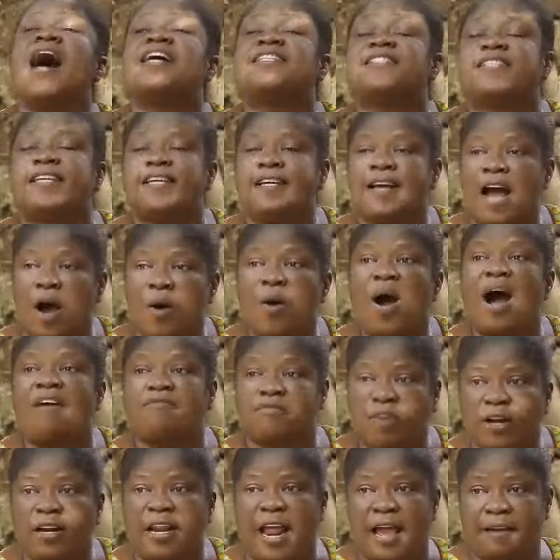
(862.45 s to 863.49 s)
I say, I will
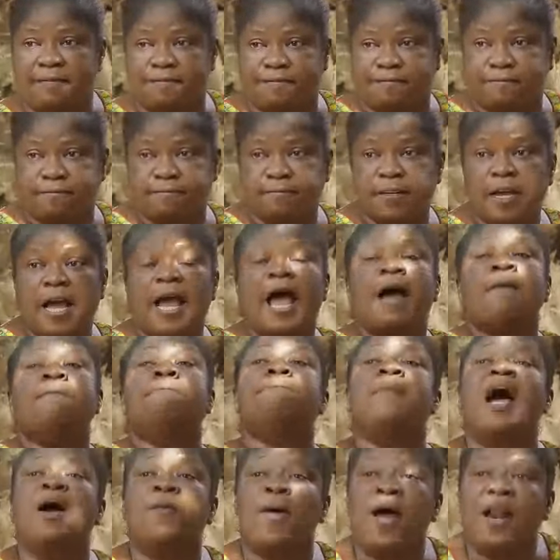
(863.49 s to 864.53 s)
have long life.
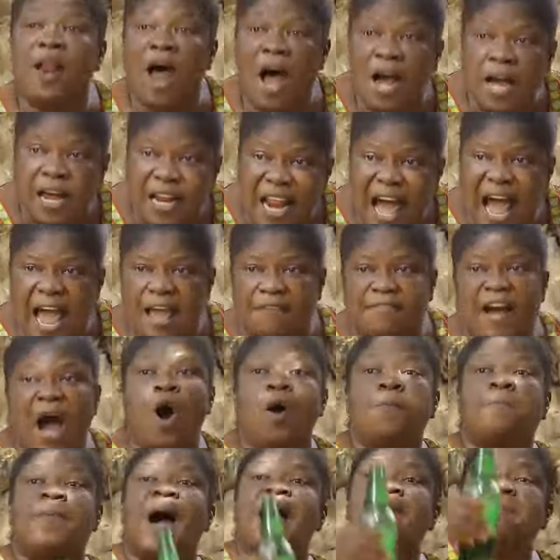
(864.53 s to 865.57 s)
Man, well, long life.
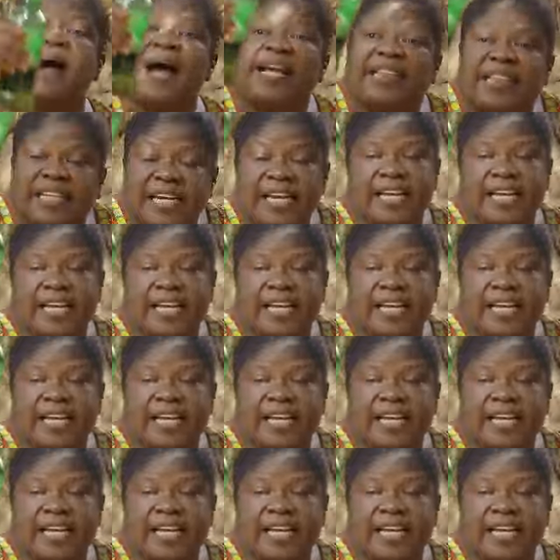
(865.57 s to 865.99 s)
I will buy my